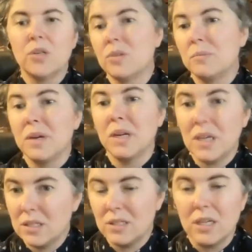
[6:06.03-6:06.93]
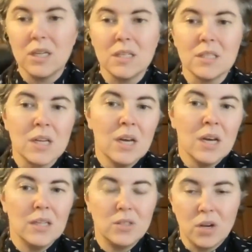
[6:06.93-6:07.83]
show them my case studies,
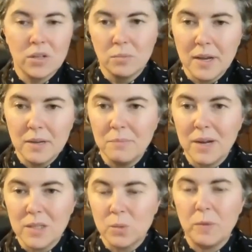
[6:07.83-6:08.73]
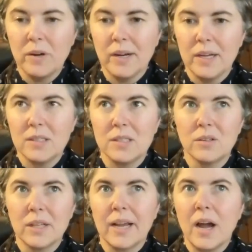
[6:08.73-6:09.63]
I talk my experience, and
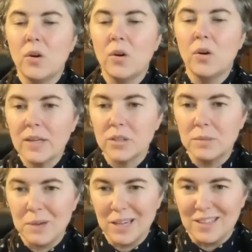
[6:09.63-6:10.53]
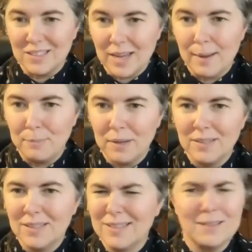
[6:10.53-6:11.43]
they're like, oh, you actually make things
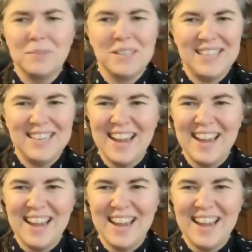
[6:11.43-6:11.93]
happen. And I'm like,